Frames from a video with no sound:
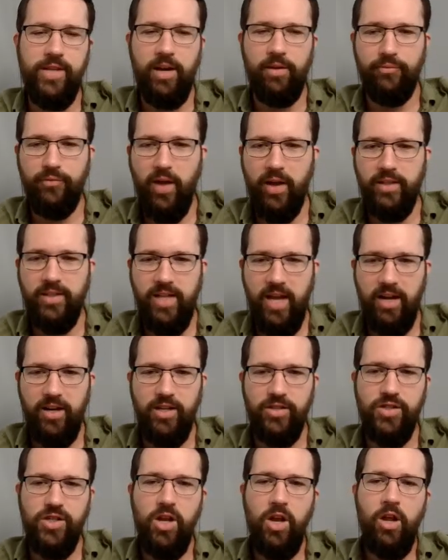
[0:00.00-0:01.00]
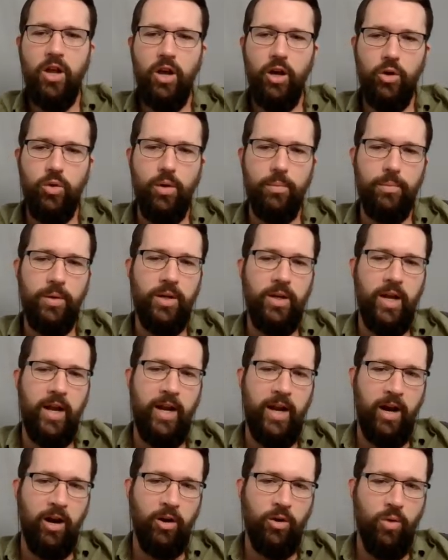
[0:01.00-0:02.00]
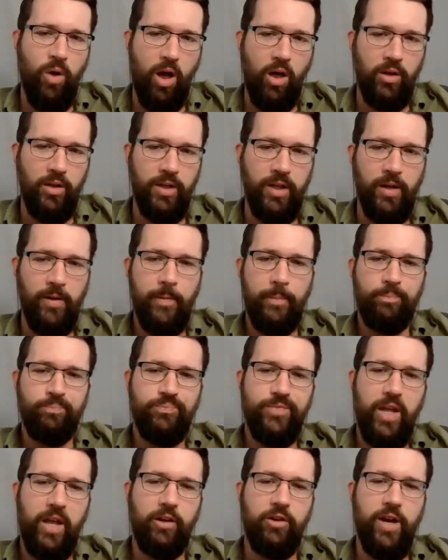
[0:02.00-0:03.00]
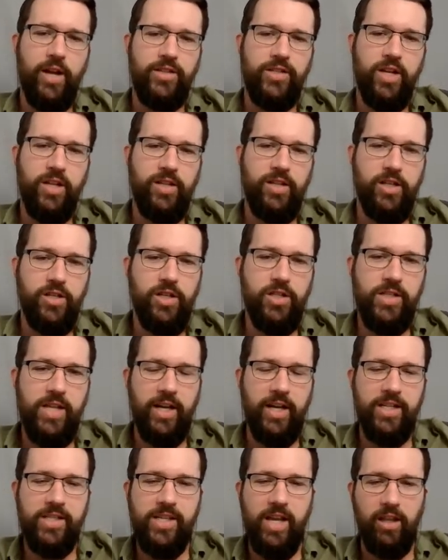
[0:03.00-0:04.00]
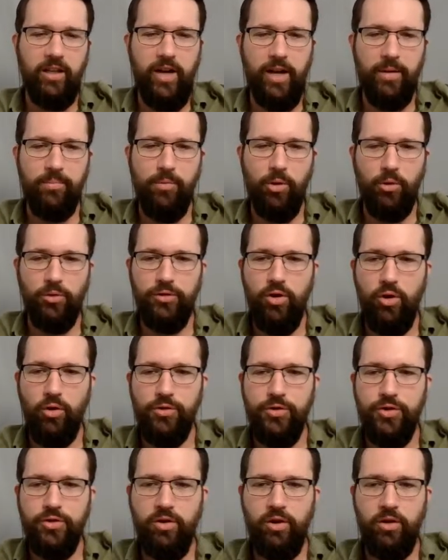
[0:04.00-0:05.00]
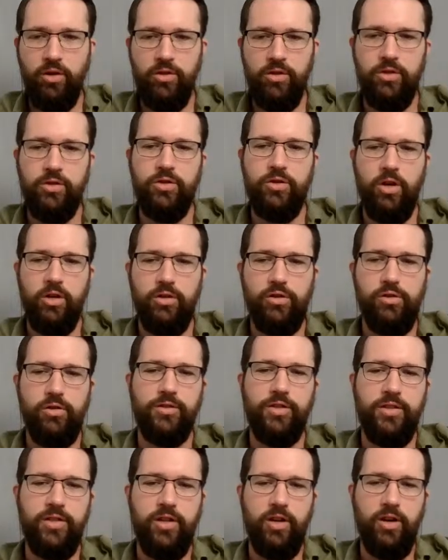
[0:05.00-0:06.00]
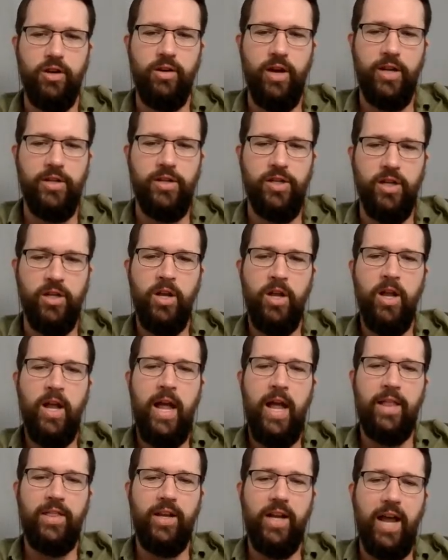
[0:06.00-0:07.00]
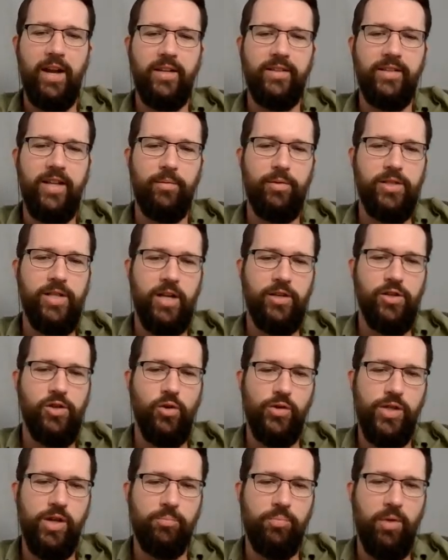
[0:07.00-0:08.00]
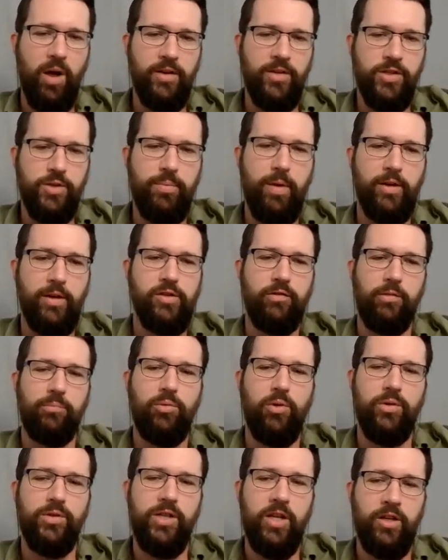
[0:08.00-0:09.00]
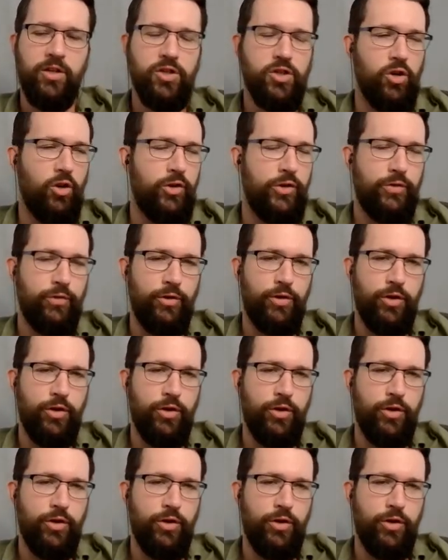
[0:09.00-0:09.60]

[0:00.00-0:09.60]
that affect tenants, equipment, and air quality. It creates conditions that accelerate mold growth, structural deterioration, and the kind of damage that shows up on inspection reports and insurance